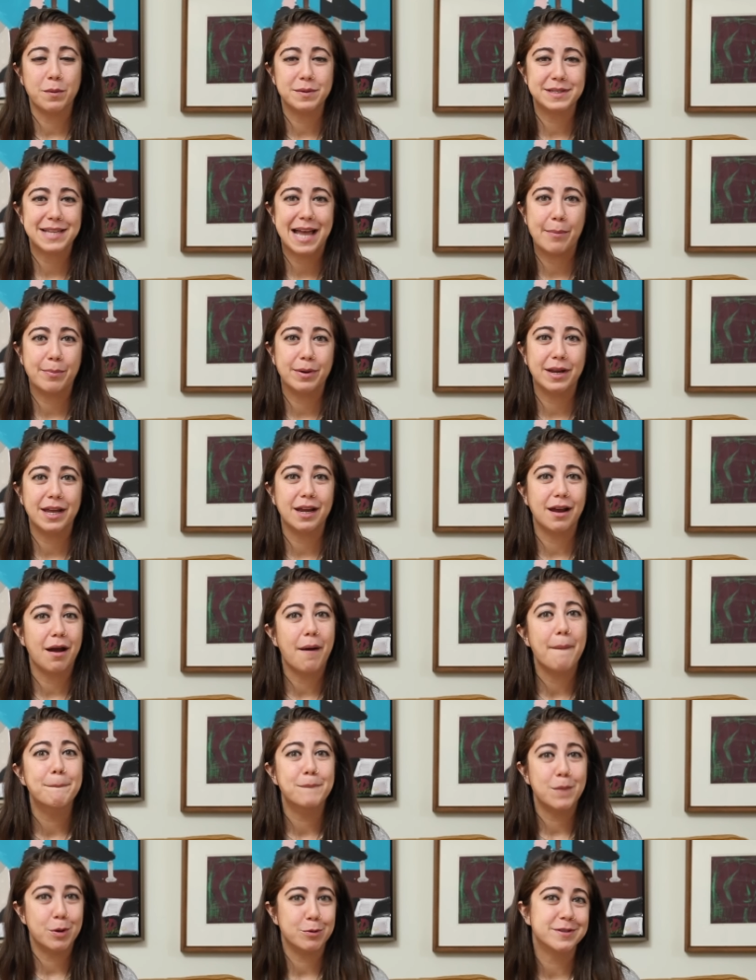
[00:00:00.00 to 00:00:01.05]
was happening
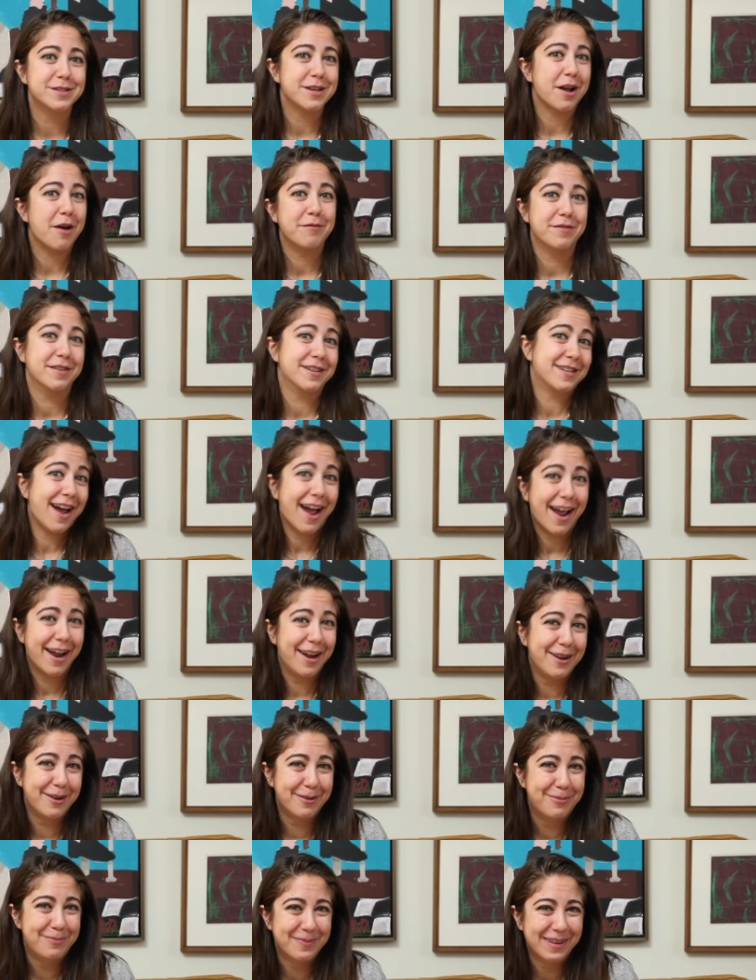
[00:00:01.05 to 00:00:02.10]
most of the
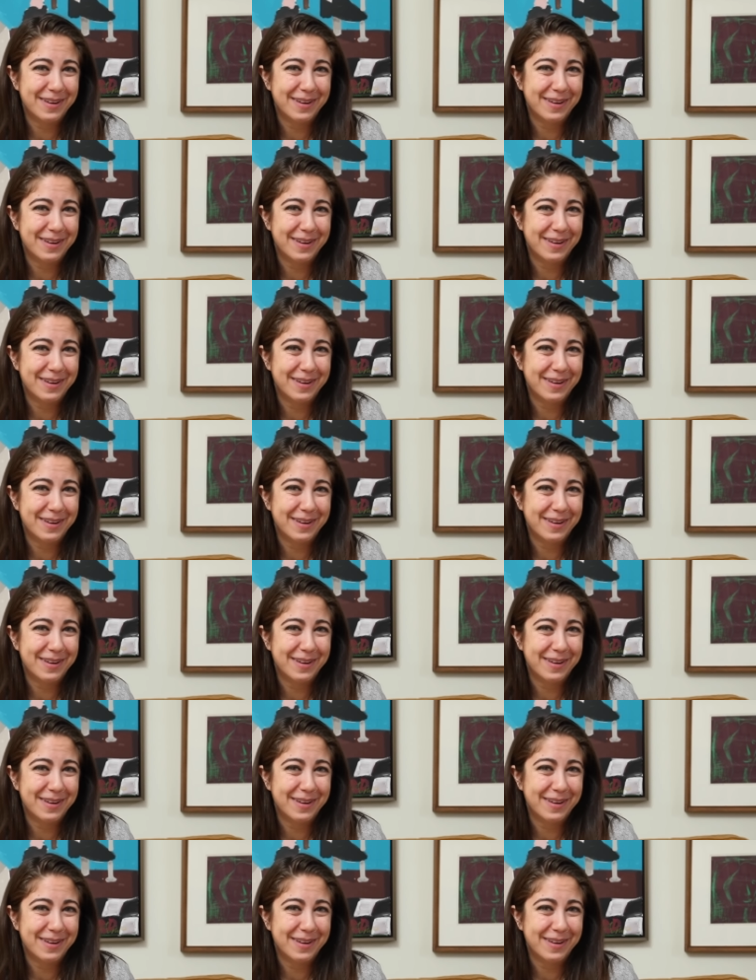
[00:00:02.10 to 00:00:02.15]
time.